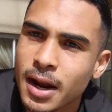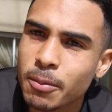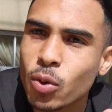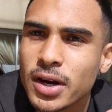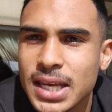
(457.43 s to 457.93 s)

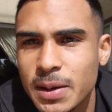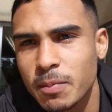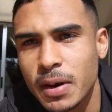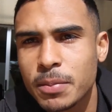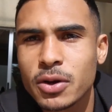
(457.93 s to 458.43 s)
Number one,
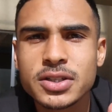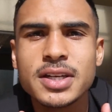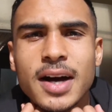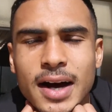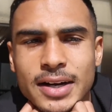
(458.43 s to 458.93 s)
keeping my
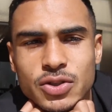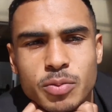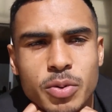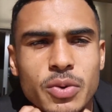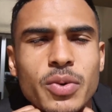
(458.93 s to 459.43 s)
protein high to
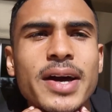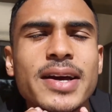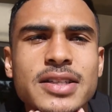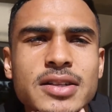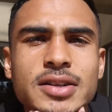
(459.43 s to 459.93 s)
a point where I
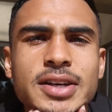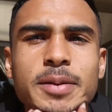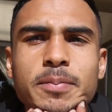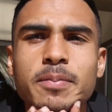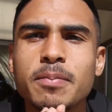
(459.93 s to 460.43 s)
can still
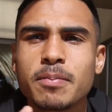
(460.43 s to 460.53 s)
keep